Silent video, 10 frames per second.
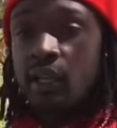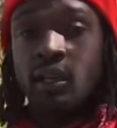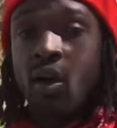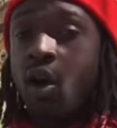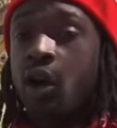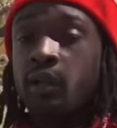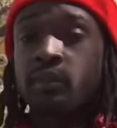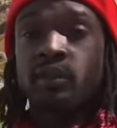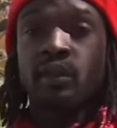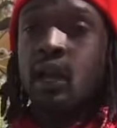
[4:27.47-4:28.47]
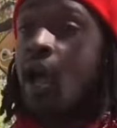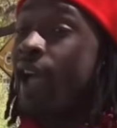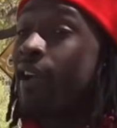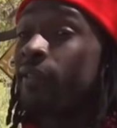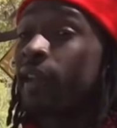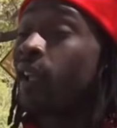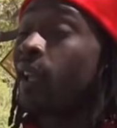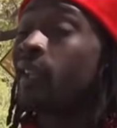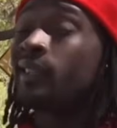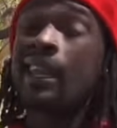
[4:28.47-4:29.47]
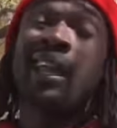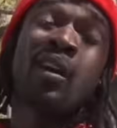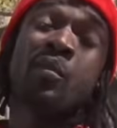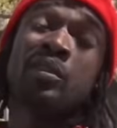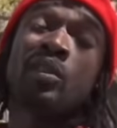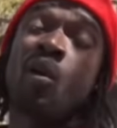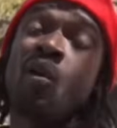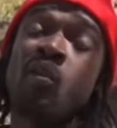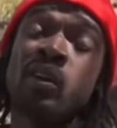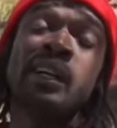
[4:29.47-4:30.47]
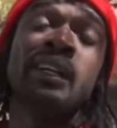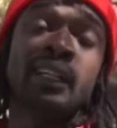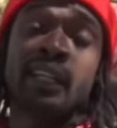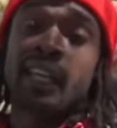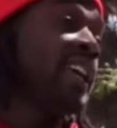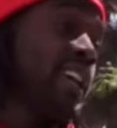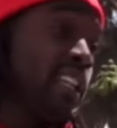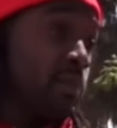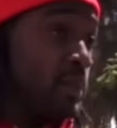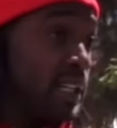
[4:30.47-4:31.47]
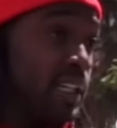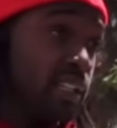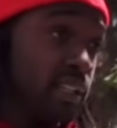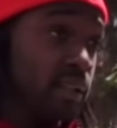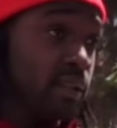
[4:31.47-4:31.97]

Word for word: The Harlems, half of they, and they almost whole hood is Belizean.